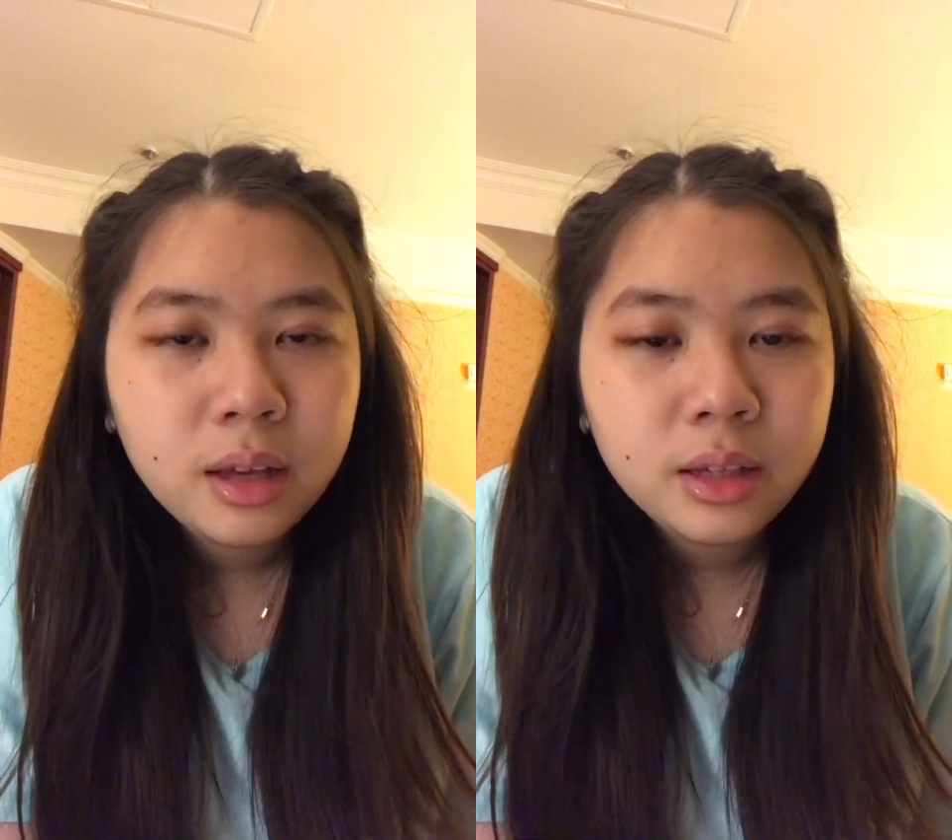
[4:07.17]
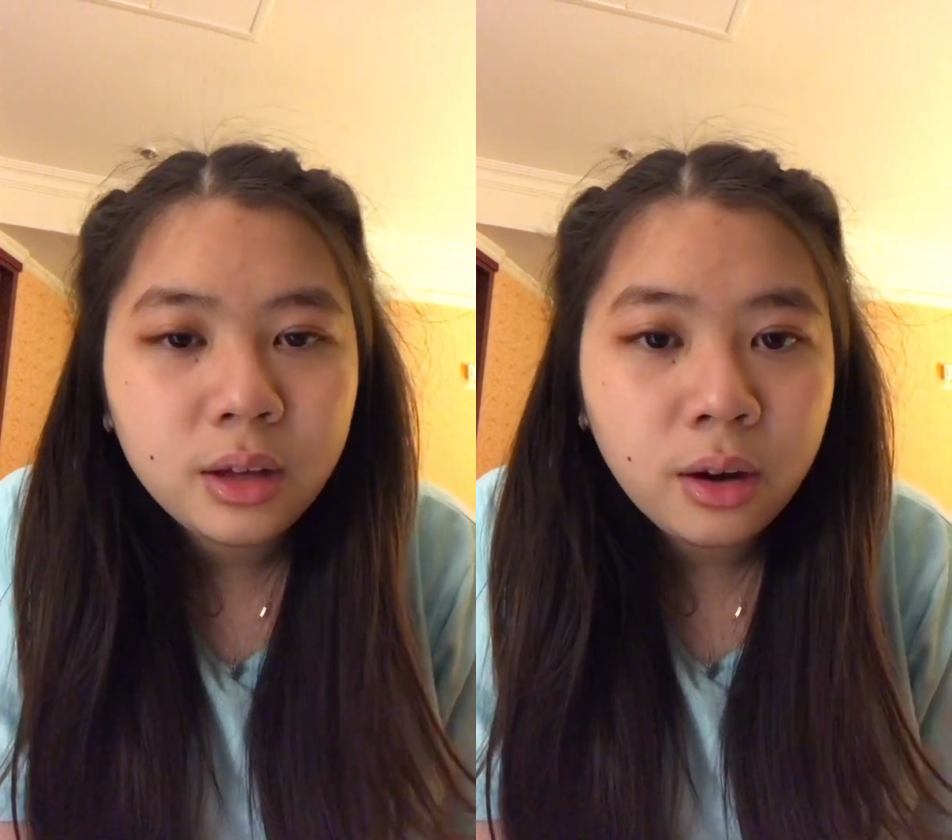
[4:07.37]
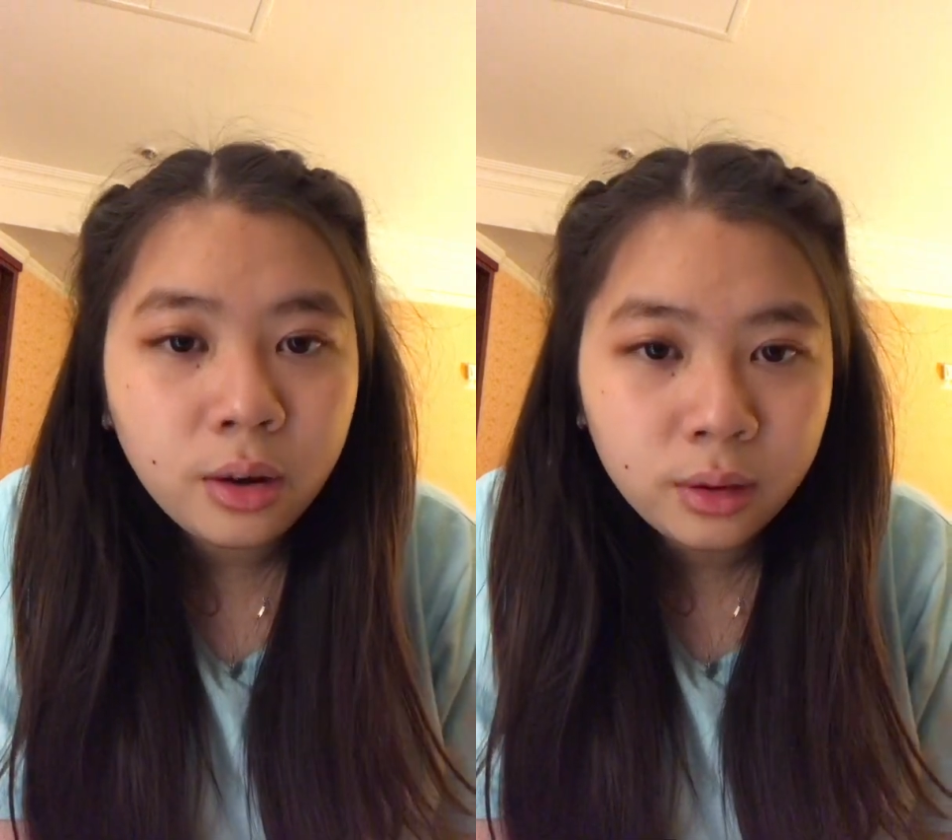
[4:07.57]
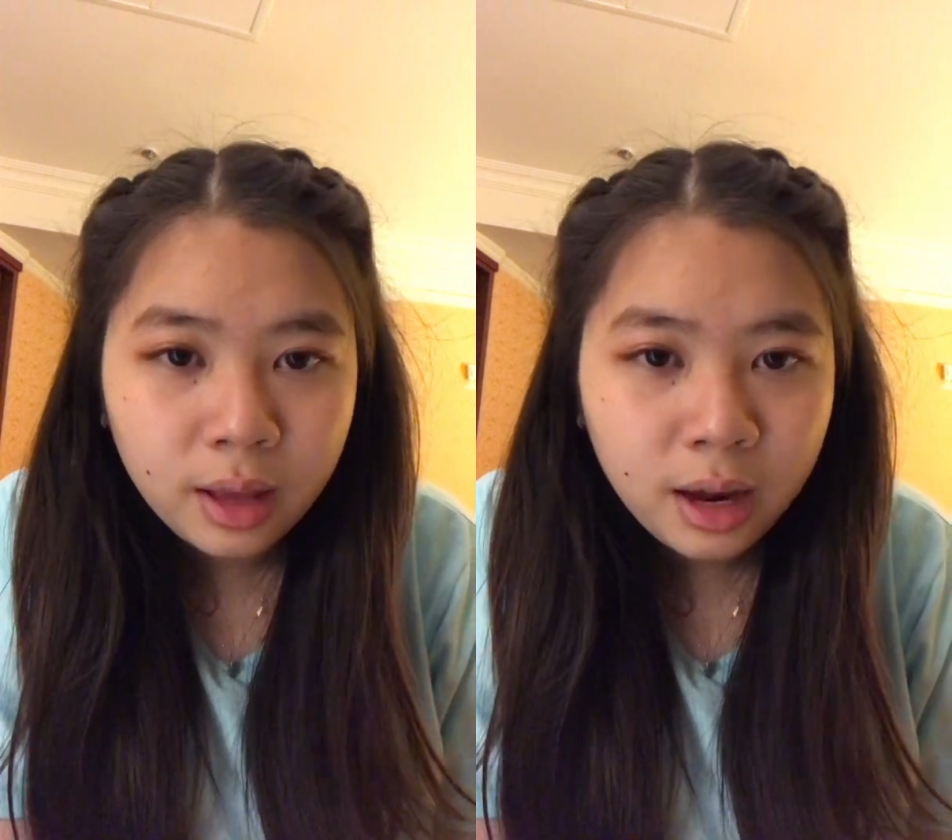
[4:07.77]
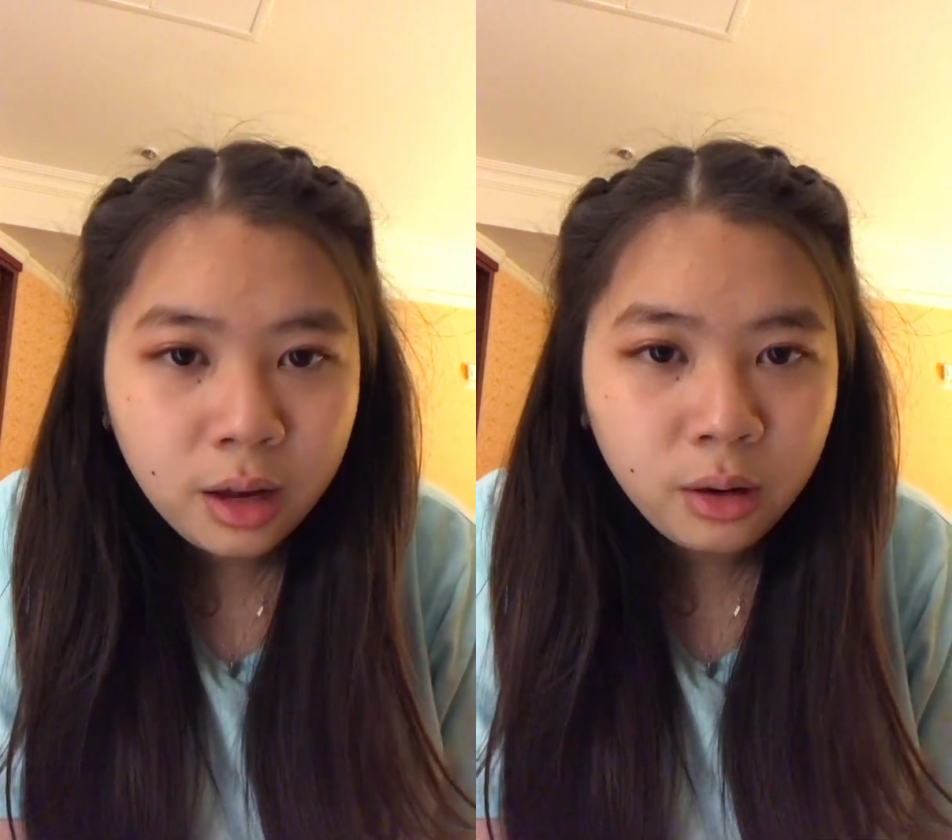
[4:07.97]
study
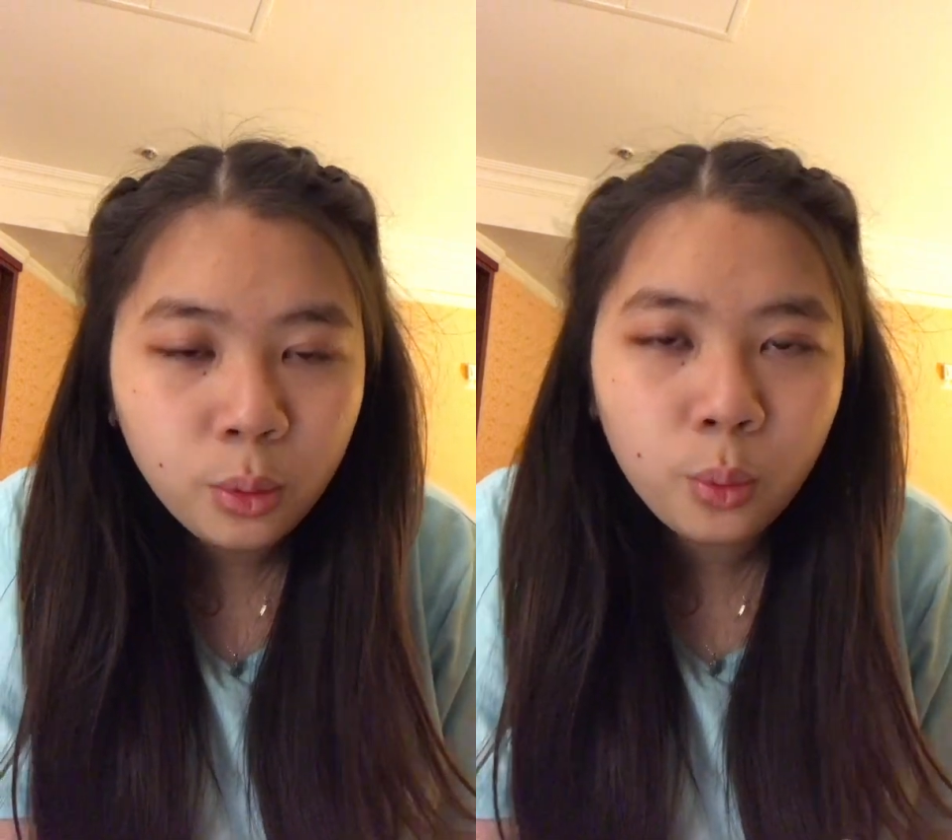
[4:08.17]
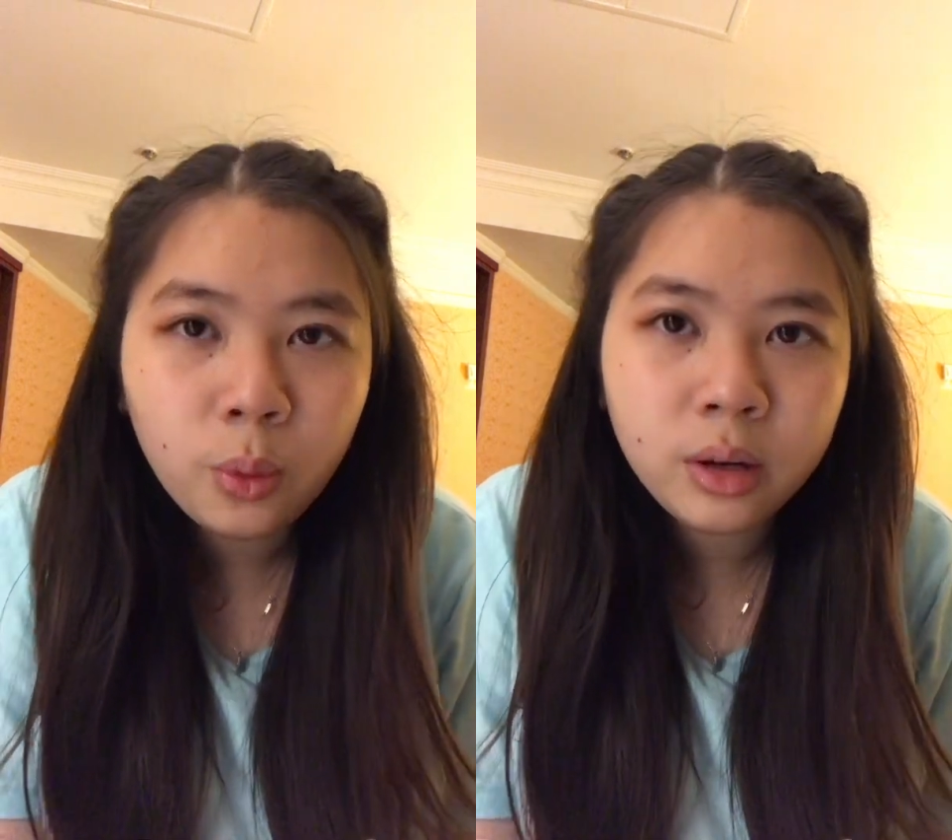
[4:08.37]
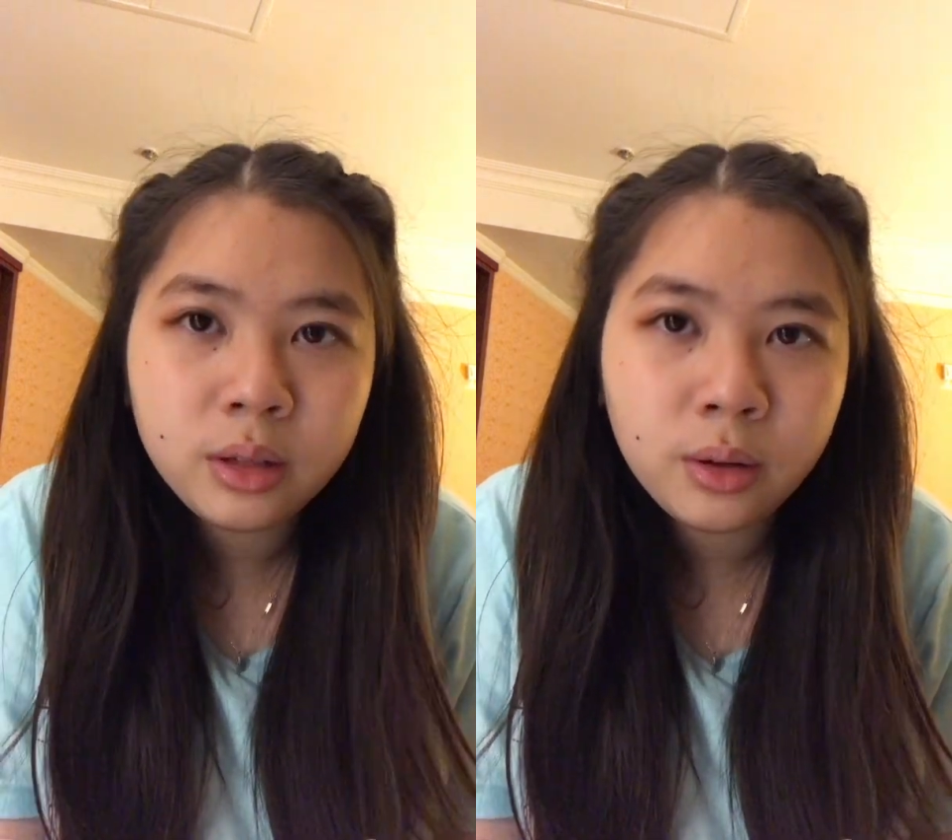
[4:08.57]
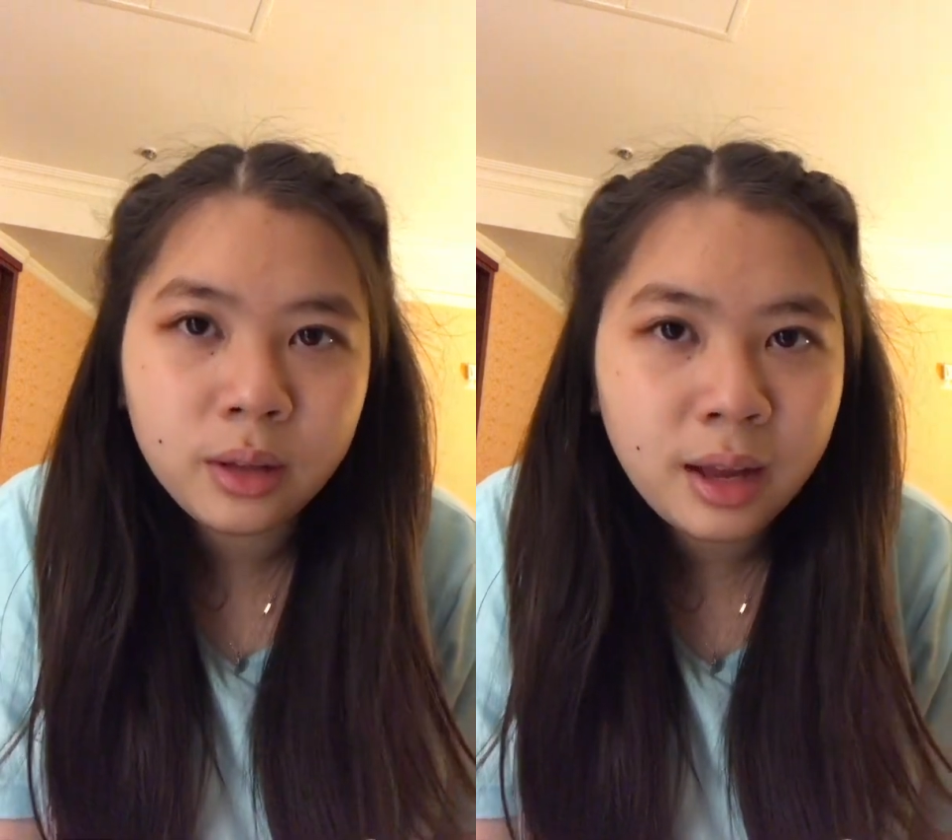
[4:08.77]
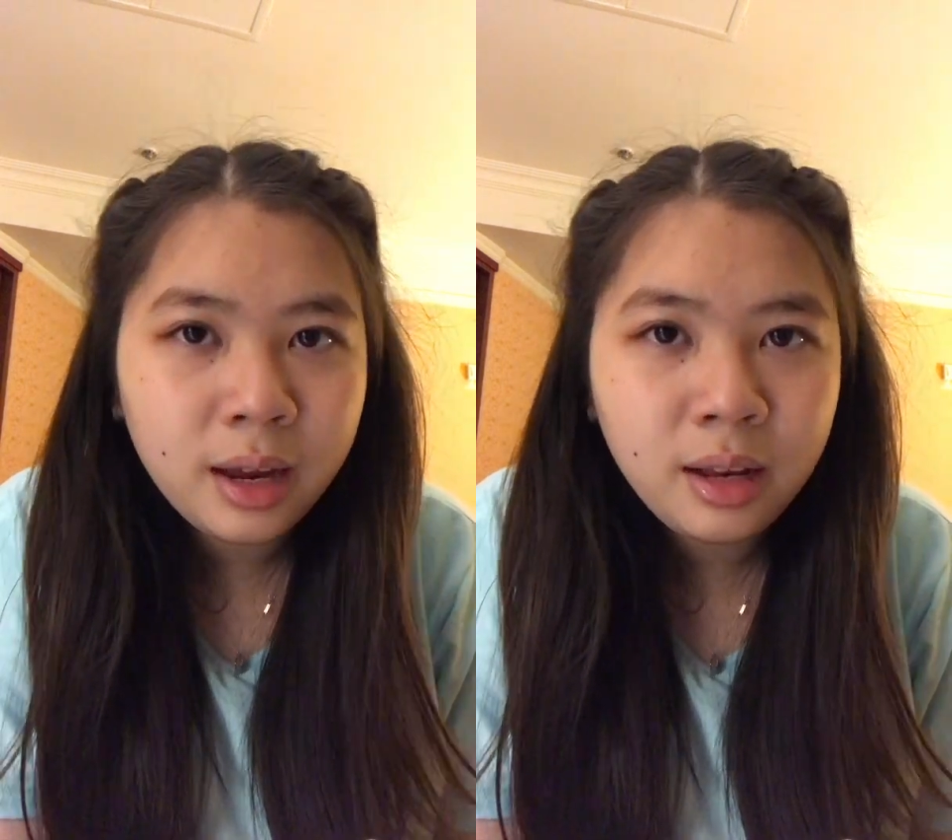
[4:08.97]
online, works
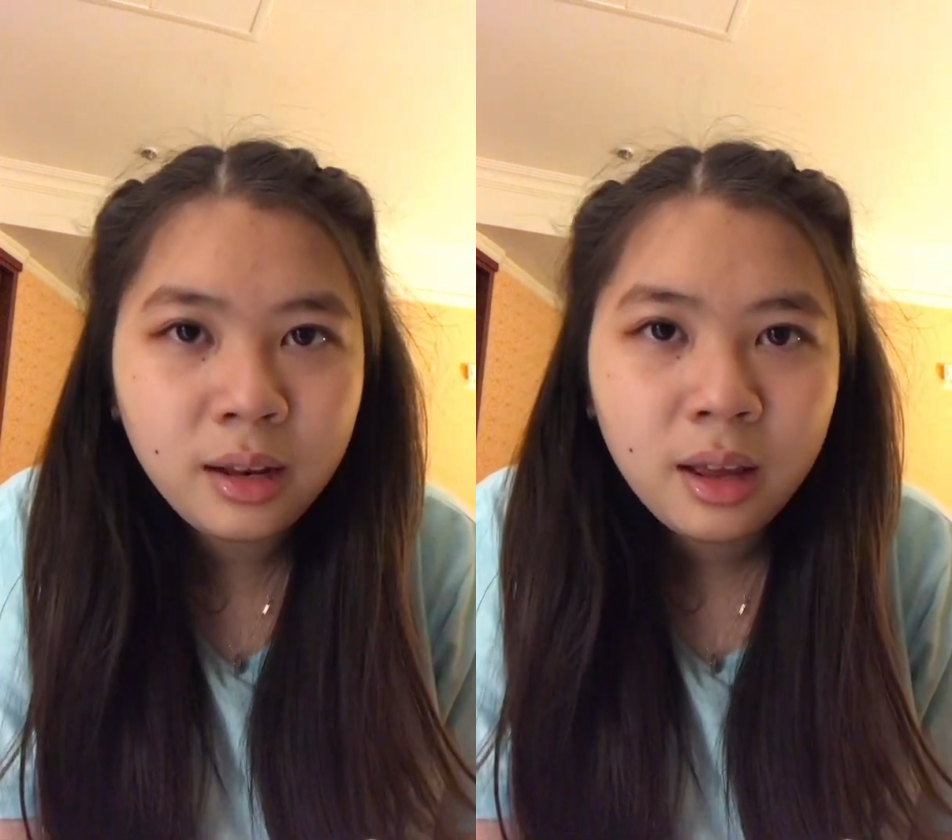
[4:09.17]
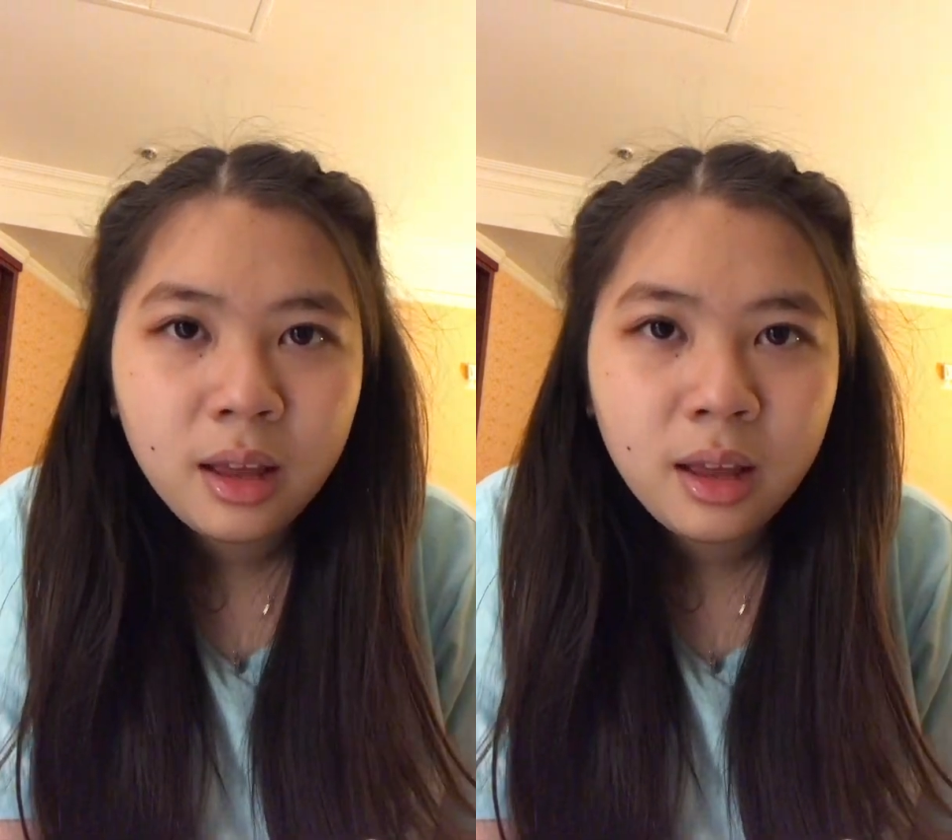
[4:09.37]
online,